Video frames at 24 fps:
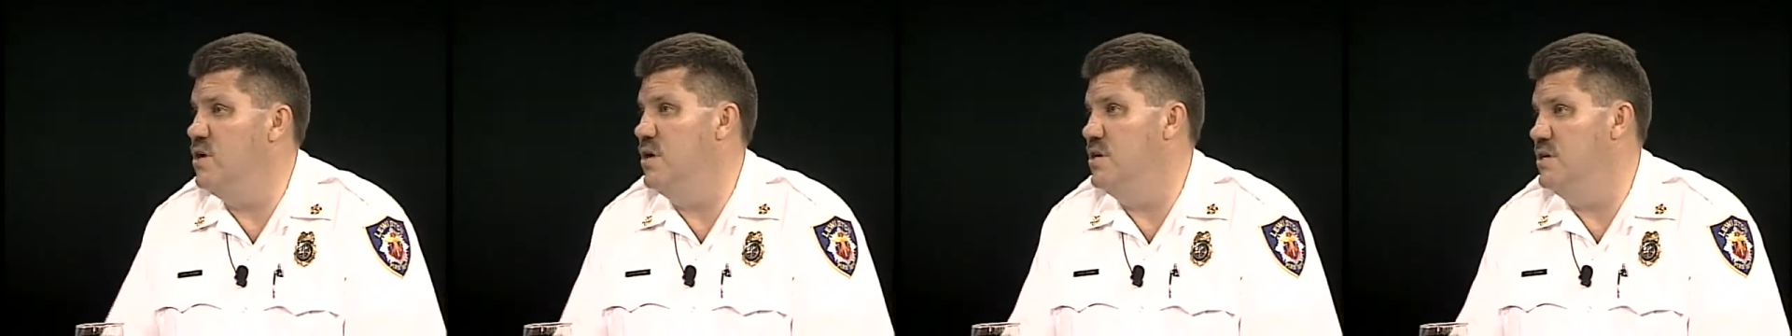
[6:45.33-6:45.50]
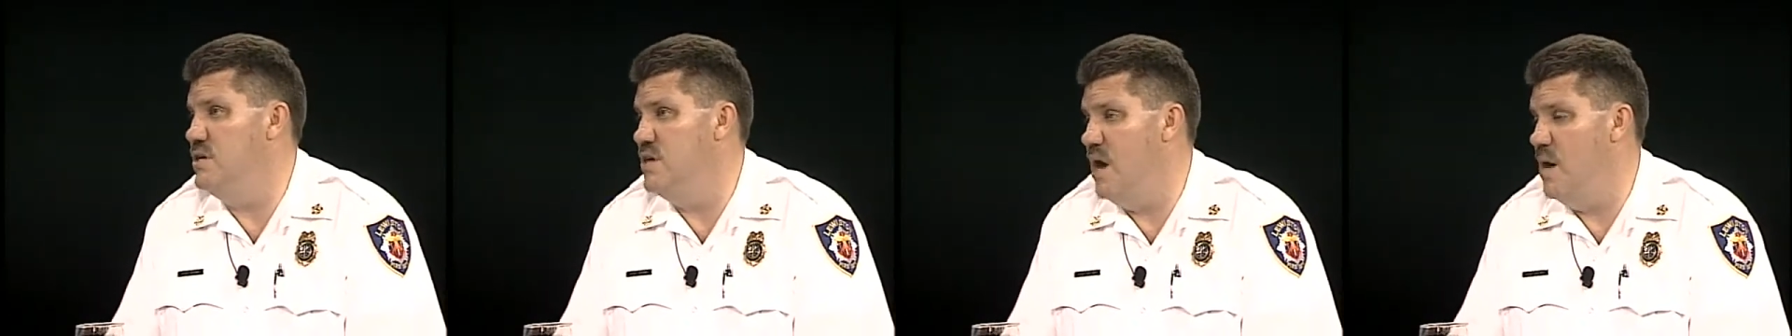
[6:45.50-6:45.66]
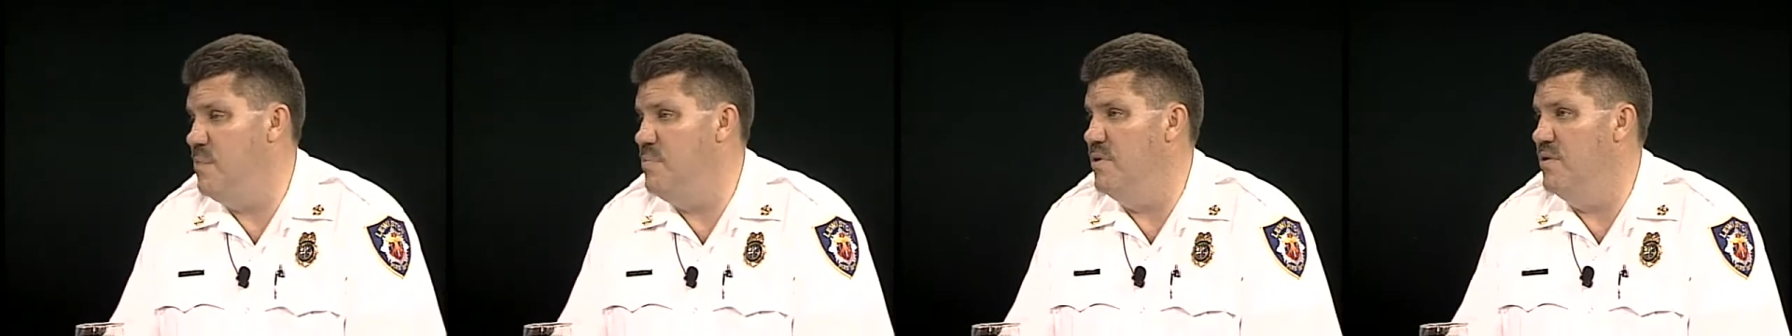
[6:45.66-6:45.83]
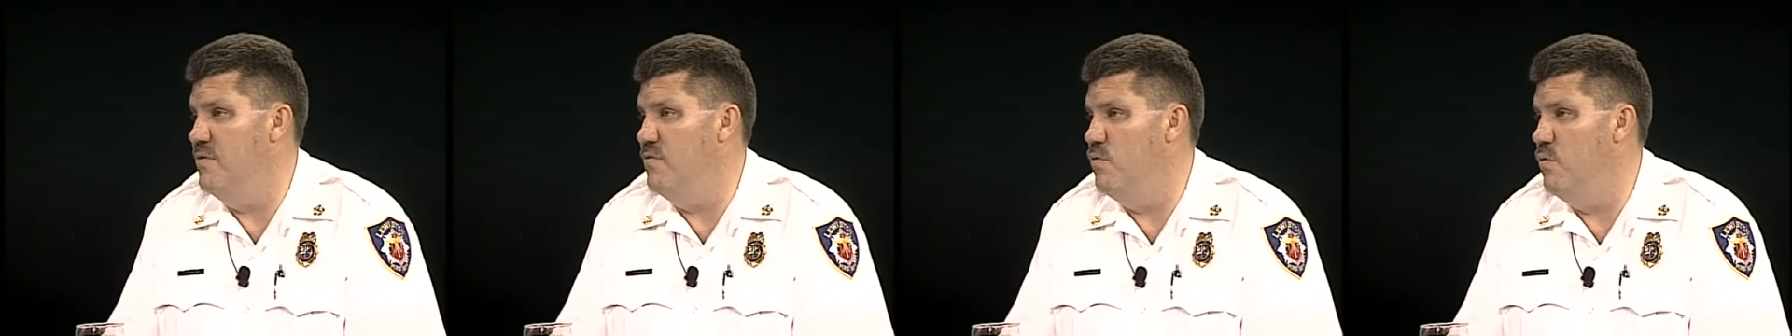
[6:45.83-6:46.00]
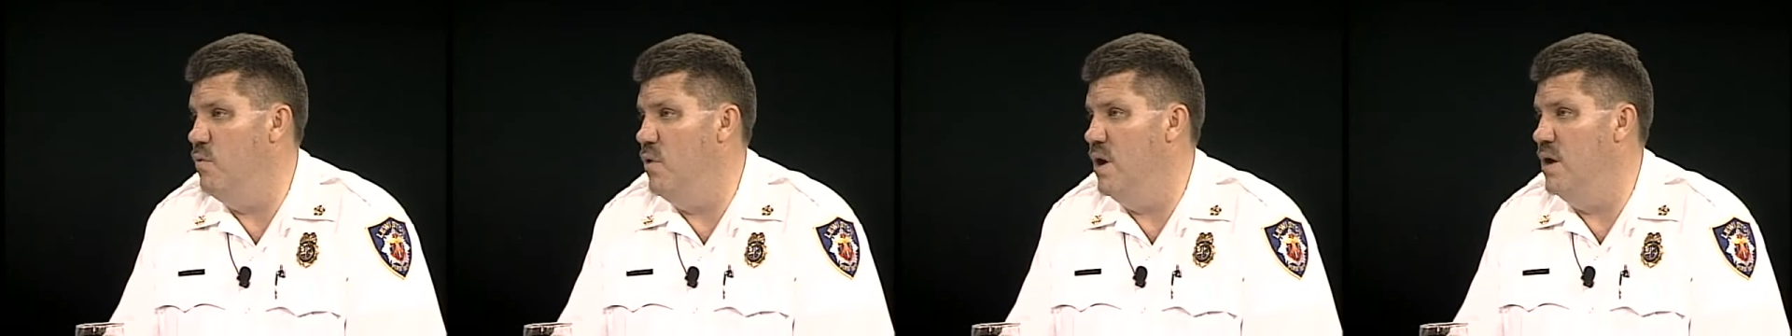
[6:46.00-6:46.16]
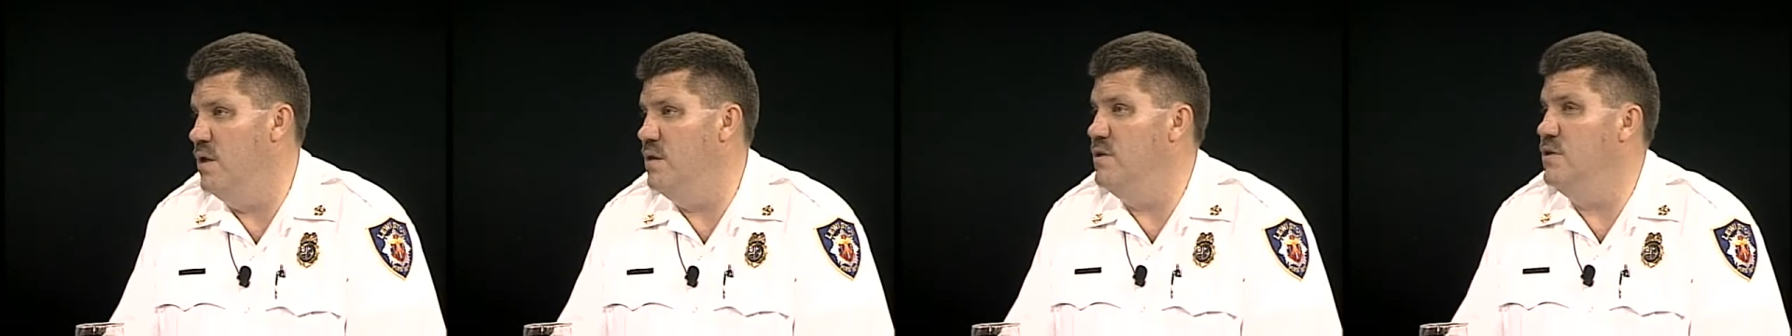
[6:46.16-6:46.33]
on top of
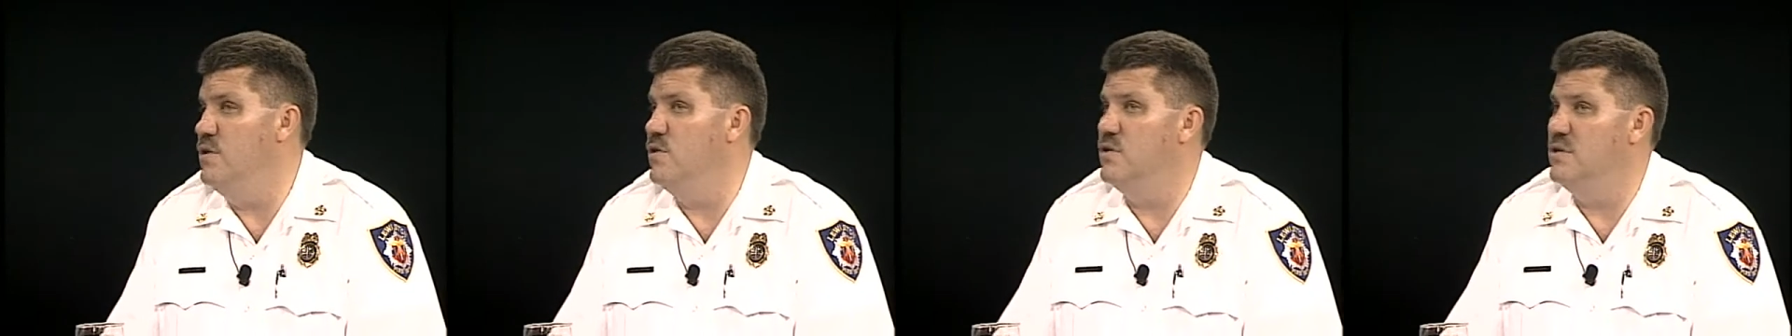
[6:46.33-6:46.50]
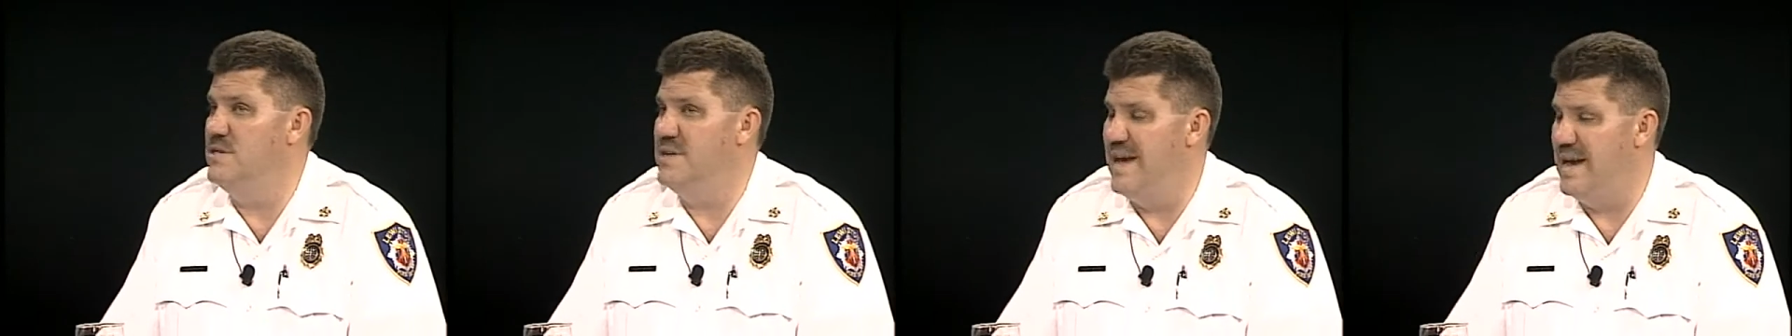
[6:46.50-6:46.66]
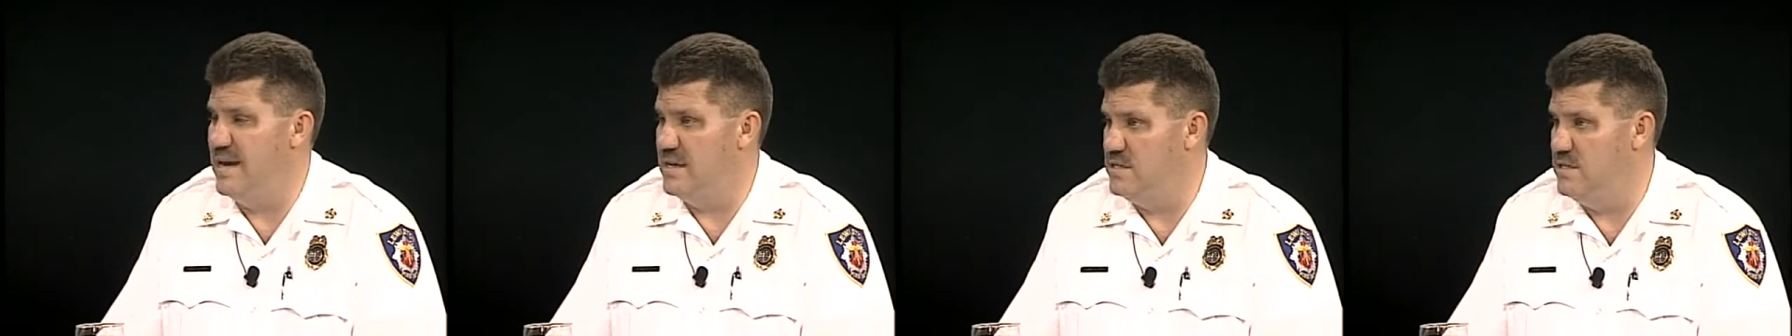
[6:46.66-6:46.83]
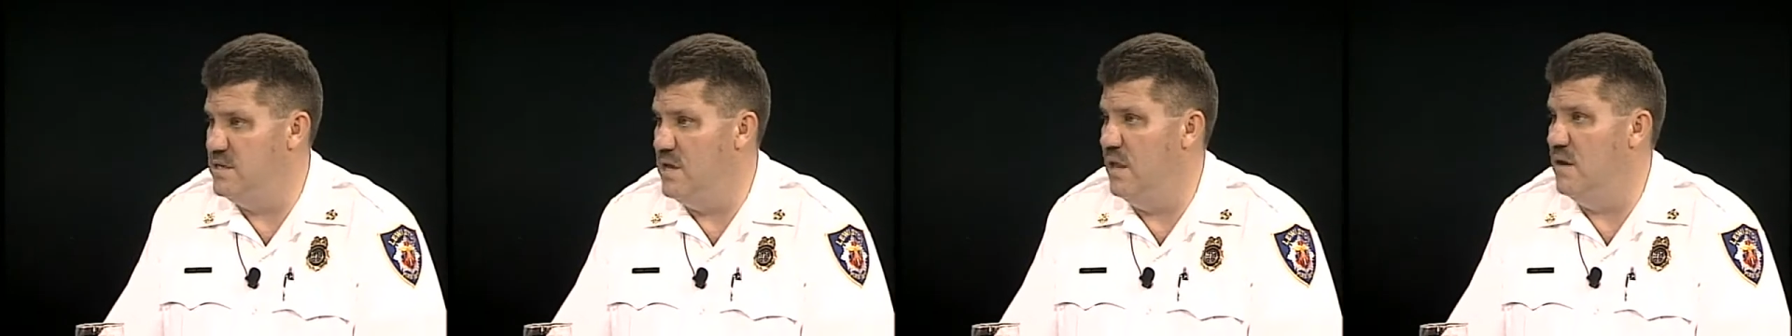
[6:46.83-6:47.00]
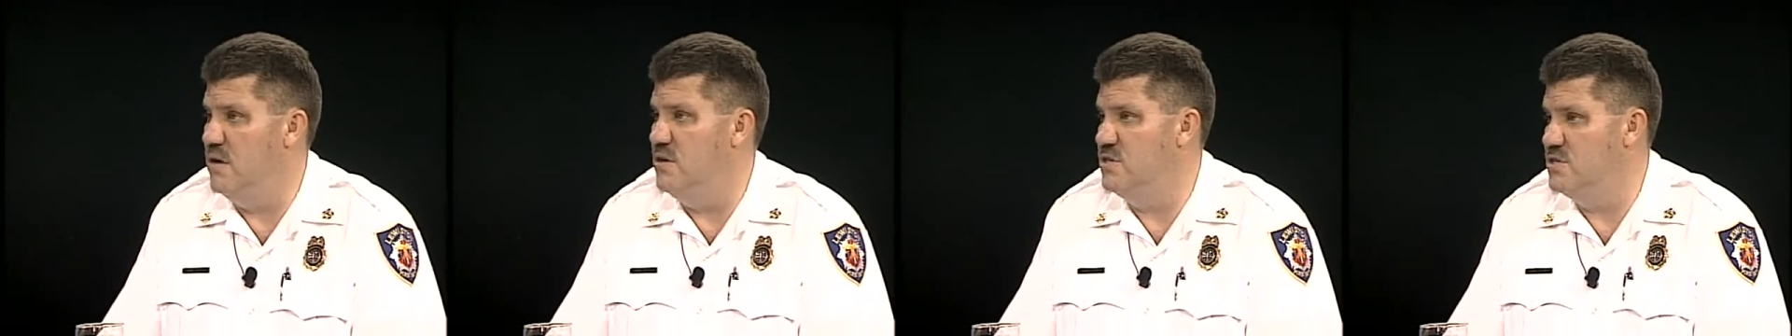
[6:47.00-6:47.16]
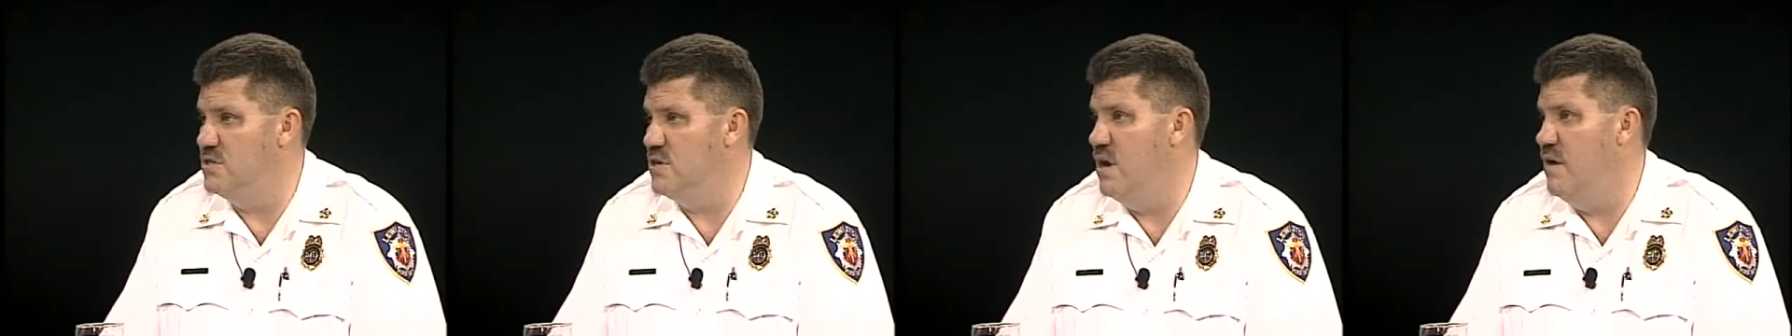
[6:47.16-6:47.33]
what your tax
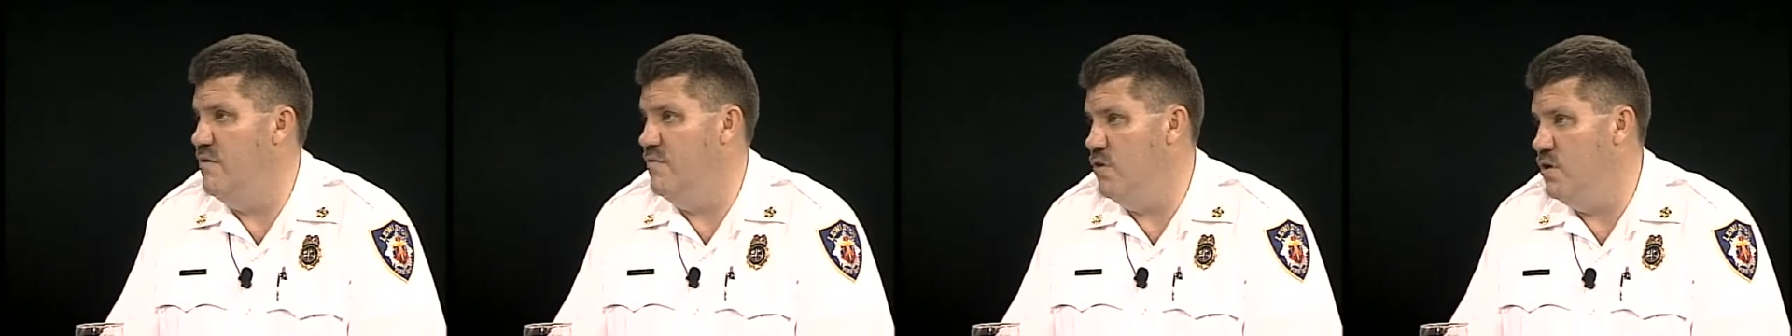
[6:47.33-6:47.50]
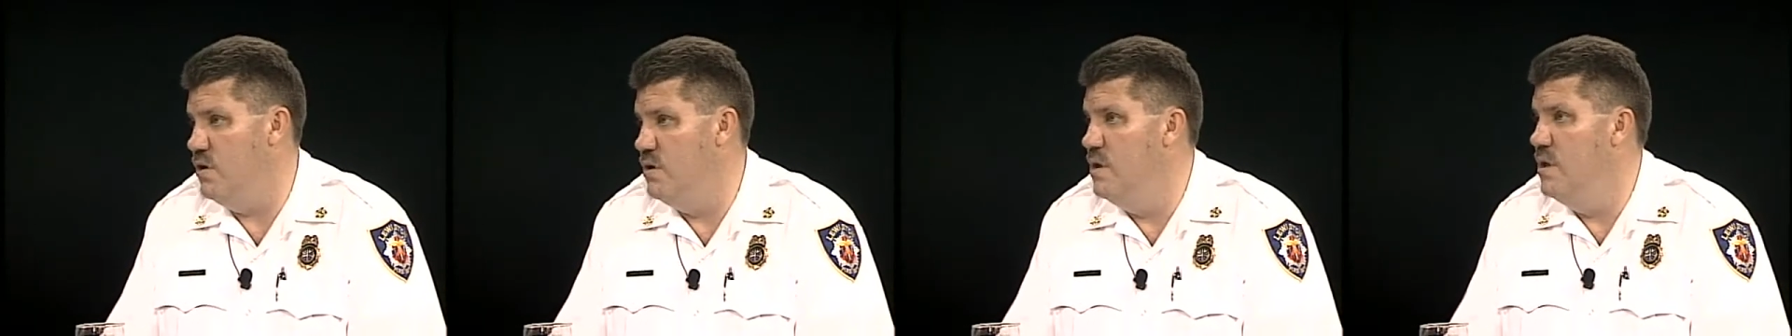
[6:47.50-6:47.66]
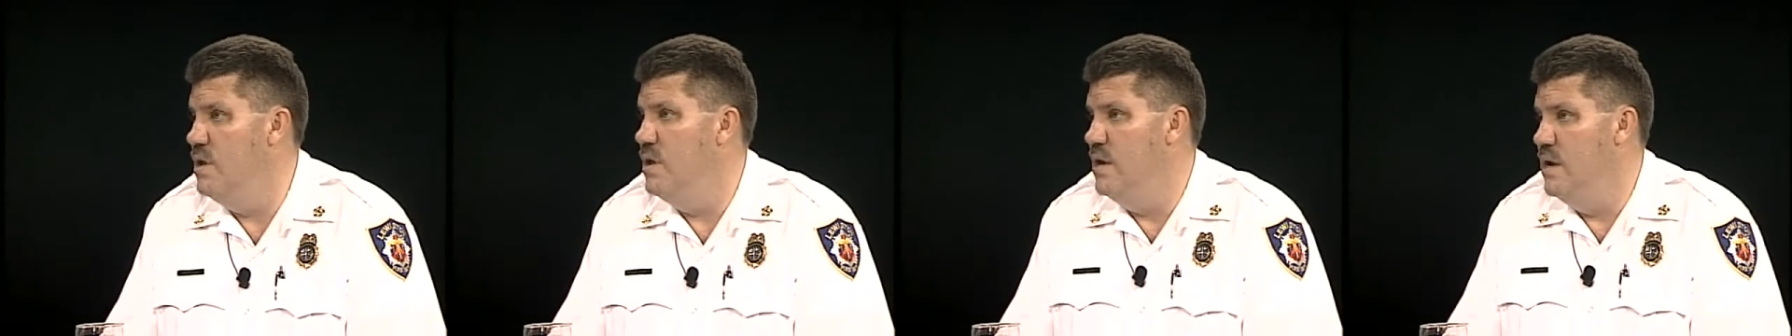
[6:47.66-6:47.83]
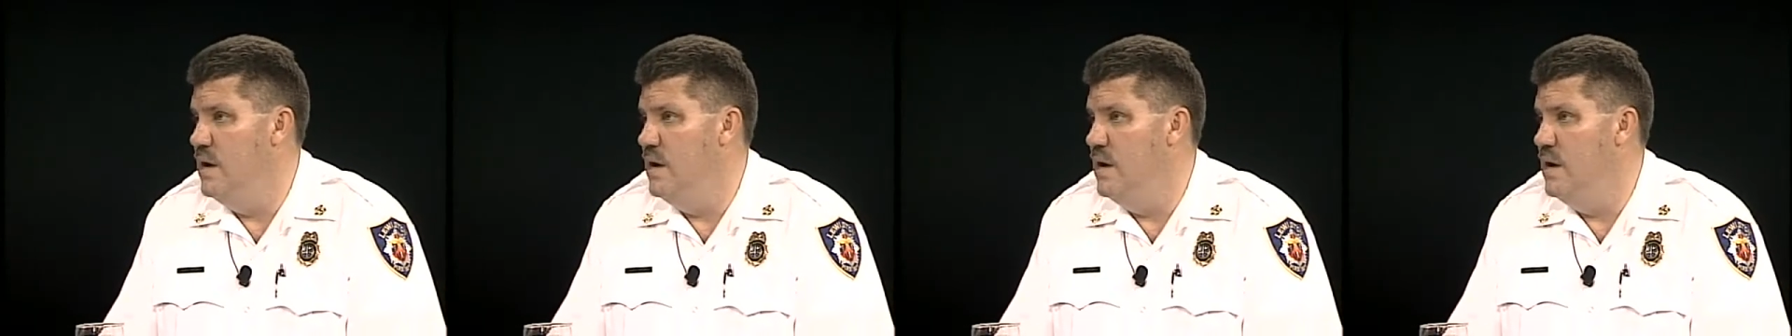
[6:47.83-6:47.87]
dollars cover.